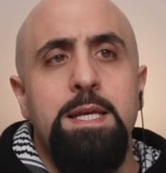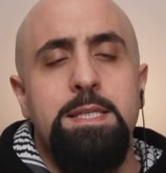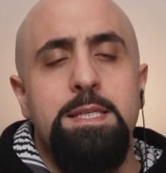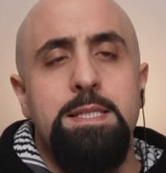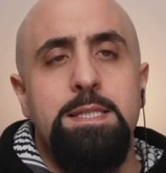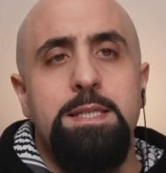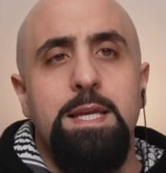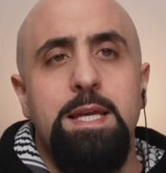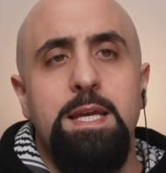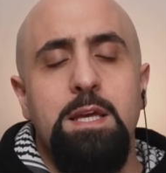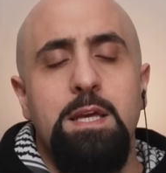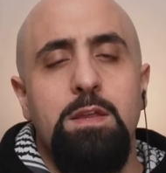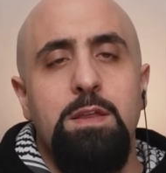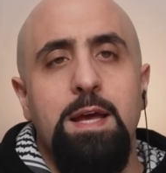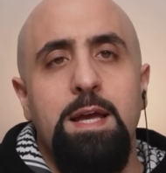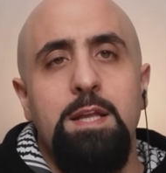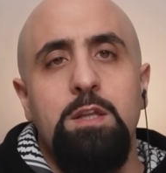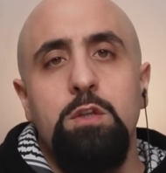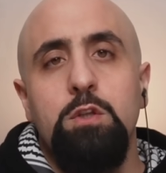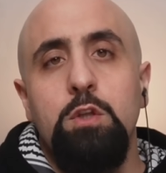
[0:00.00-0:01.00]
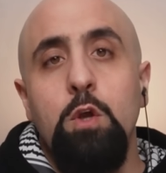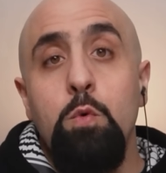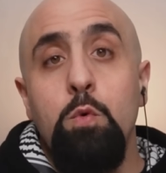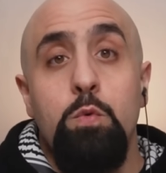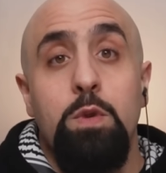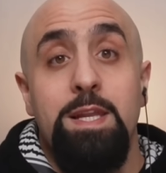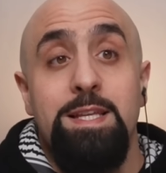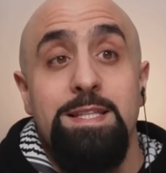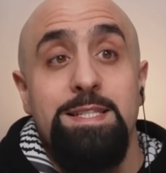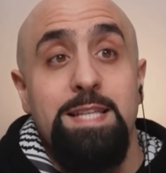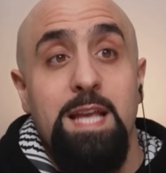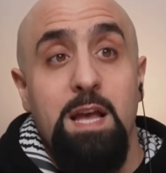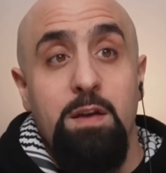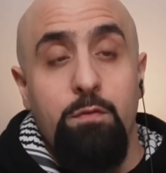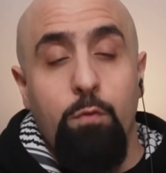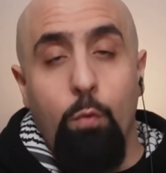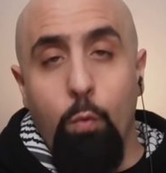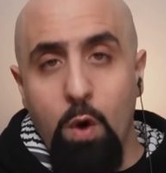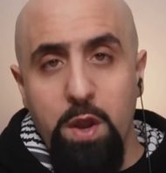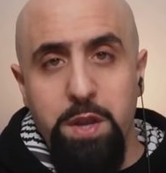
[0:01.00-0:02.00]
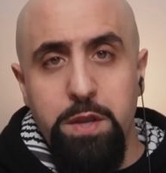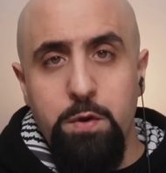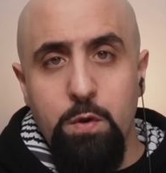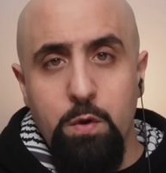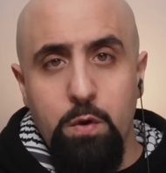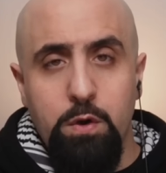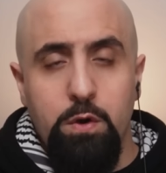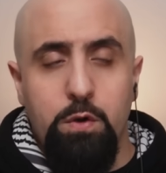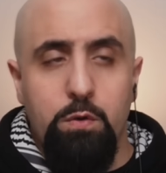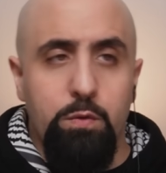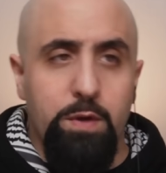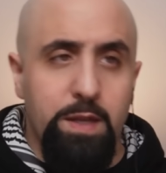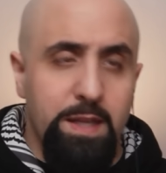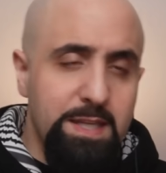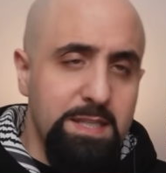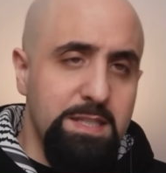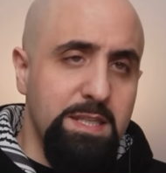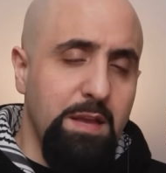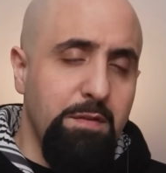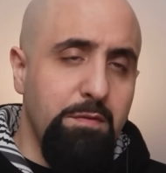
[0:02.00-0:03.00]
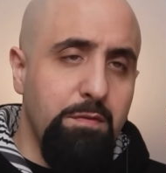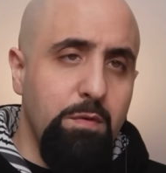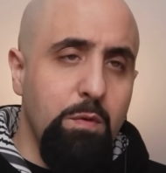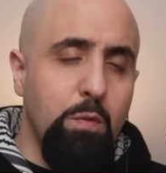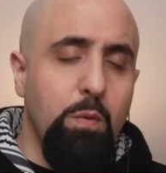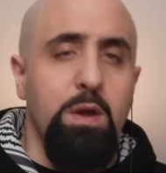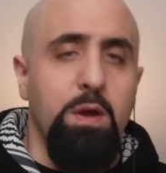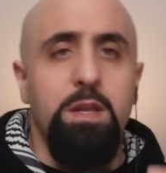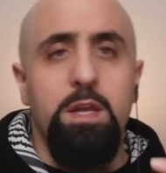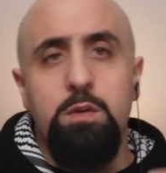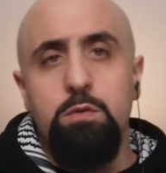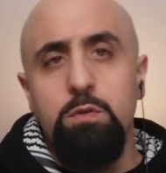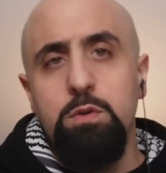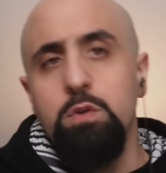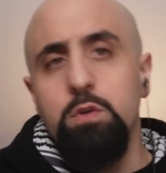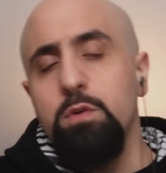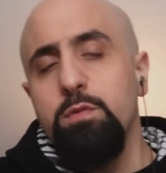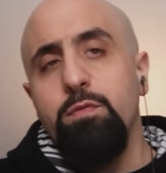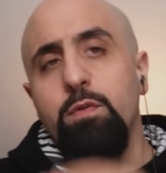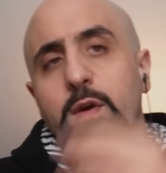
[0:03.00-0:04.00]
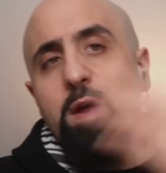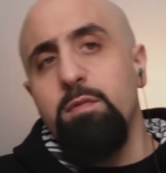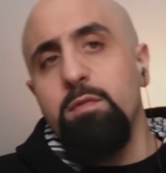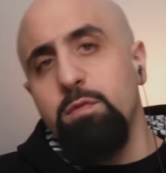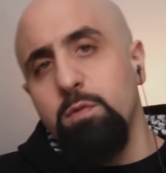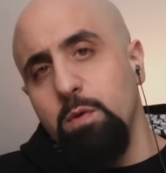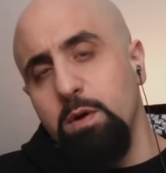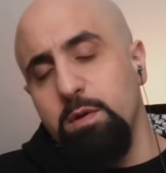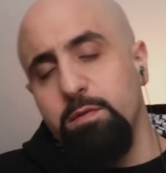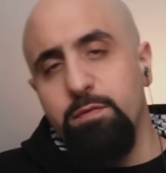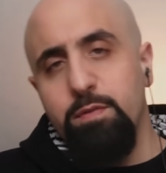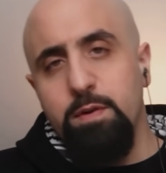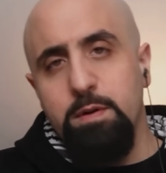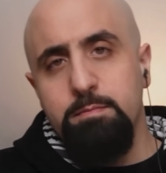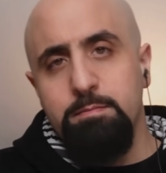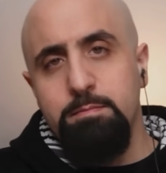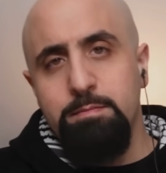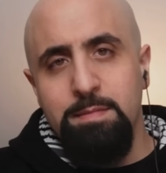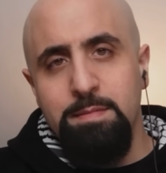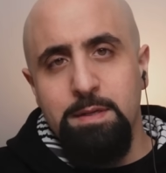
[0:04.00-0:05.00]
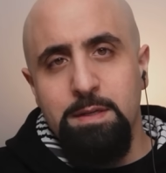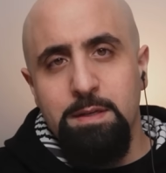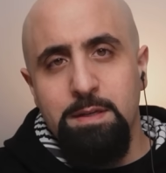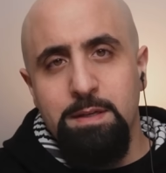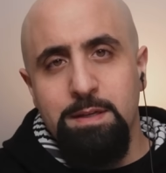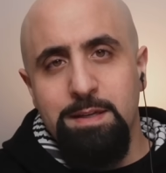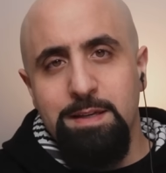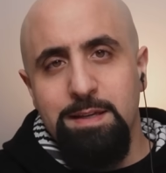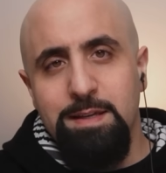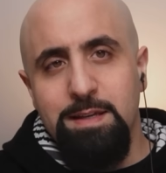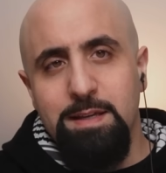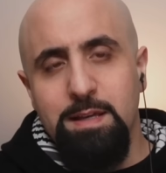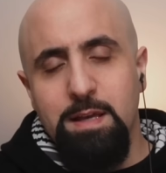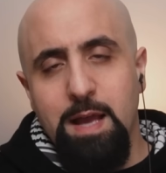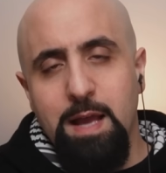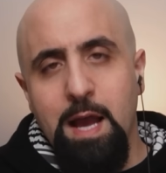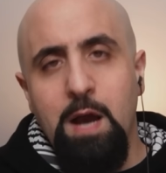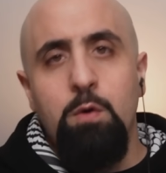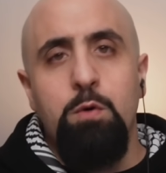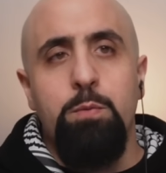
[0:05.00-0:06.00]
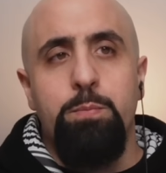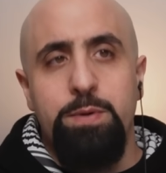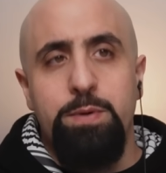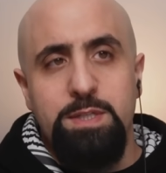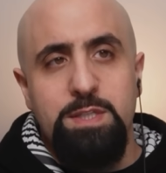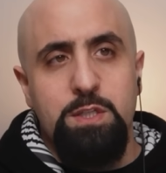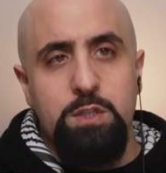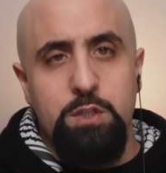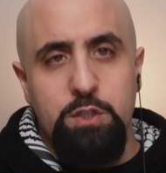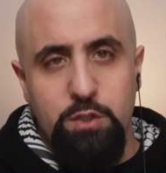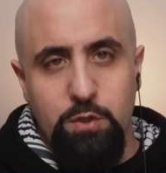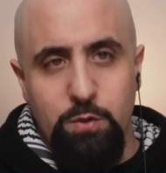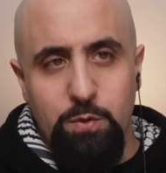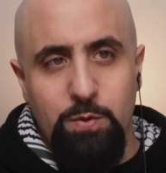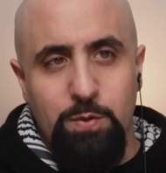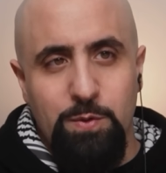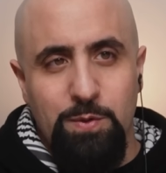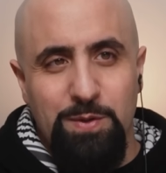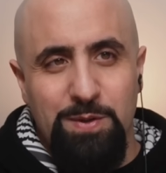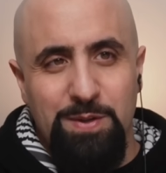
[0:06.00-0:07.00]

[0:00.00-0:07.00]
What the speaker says: saying that, no, let's have one knock, release everyone in return for everyone from our prisons too.